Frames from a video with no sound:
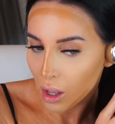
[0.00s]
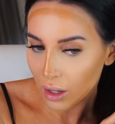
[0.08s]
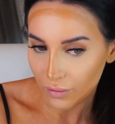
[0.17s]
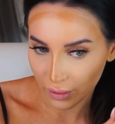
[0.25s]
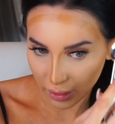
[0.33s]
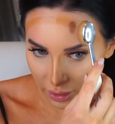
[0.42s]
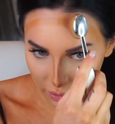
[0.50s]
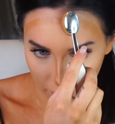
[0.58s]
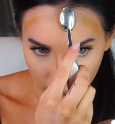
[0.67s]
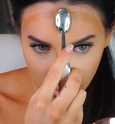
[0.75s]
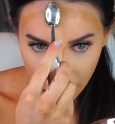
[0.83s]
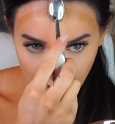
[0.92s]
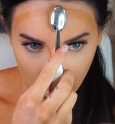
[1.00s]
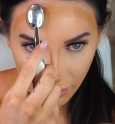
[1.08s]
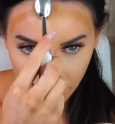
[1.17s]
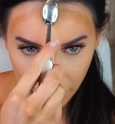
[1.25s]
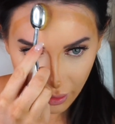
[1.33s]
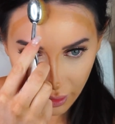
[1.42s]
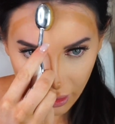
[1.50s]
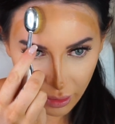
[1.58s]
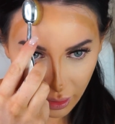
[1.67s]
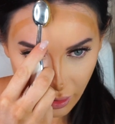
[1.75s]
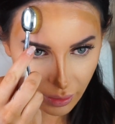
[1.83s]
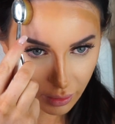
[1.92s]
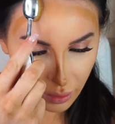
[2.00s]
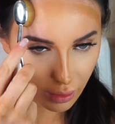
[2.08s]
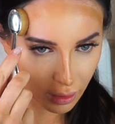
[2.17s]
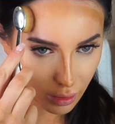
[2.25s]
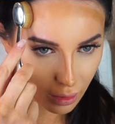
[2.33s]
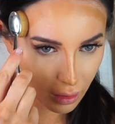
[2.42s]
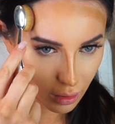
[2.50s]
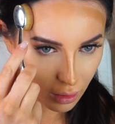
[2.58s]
I feel like it's blending out very nicely.